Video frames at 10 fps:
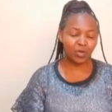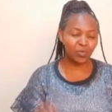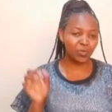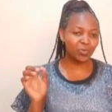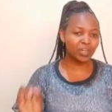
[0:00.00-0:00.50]

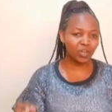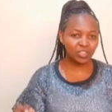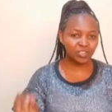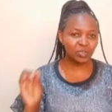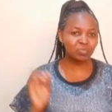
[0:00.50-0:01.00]
We will
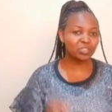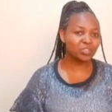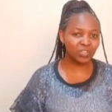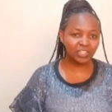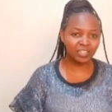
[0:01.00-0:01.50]
also be
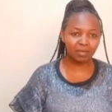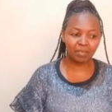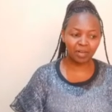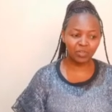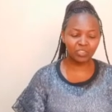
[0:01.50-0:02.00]
talking
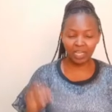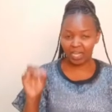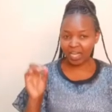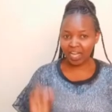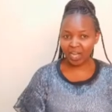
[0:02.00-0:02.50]
about
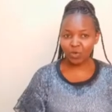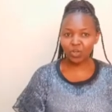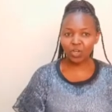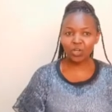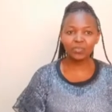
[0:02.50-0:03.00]
how
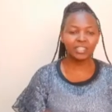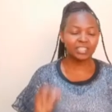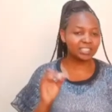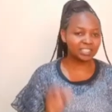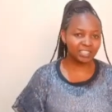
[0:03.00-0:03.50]
long
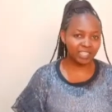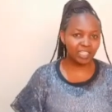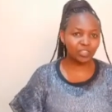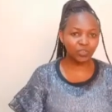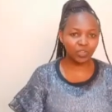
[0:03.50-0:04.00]
it
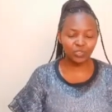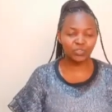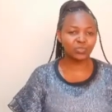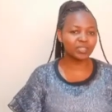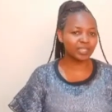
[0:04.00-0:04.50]
takes for you to
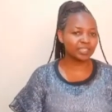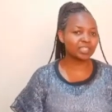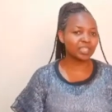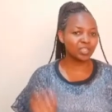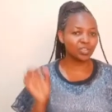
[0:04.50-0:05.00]
get
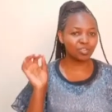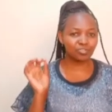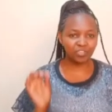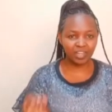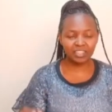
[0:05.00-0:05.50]
your
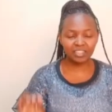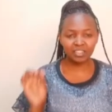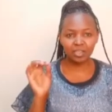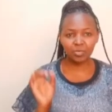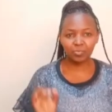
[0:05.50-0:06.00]
first
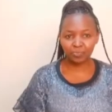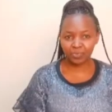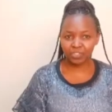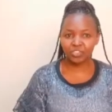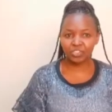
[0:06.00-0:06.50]

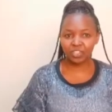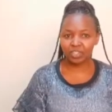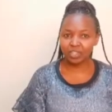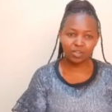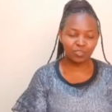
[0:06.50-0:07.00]
paycheck
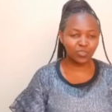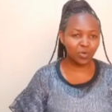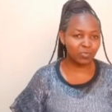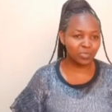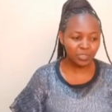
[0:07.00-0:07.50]

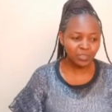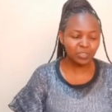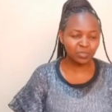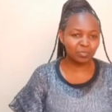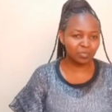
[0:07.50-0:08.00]
from
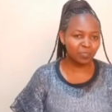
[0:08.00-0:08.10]
YouTube.